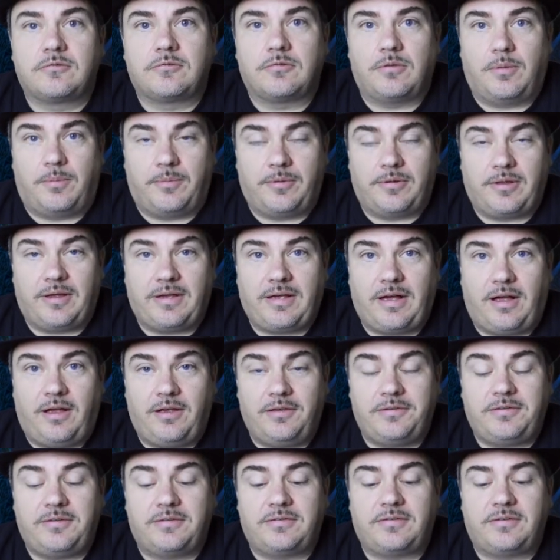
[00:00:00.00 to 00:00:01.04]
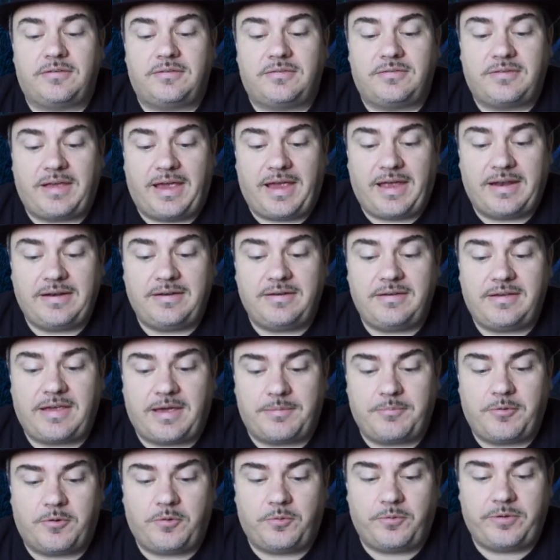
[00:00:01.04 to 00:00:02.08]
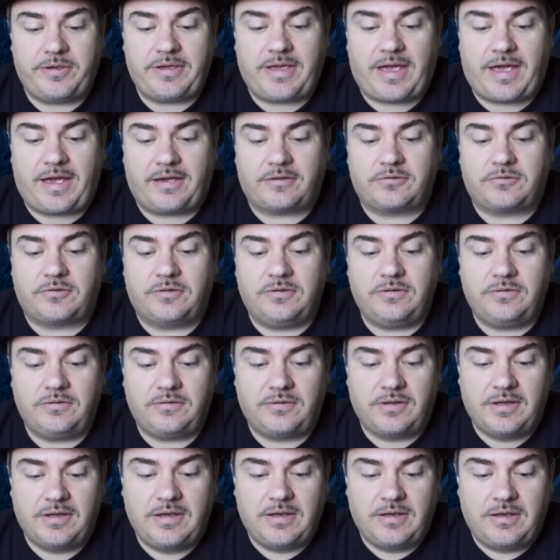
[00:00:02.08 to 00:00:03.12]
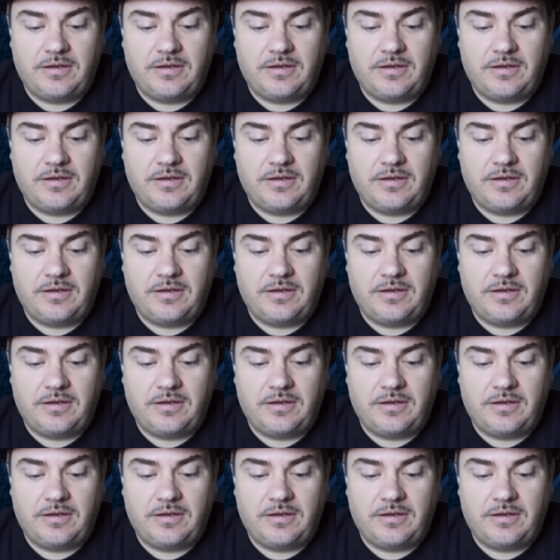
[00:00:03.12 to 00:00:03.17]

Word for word: Remember, glycolysis is ten chemical reactions.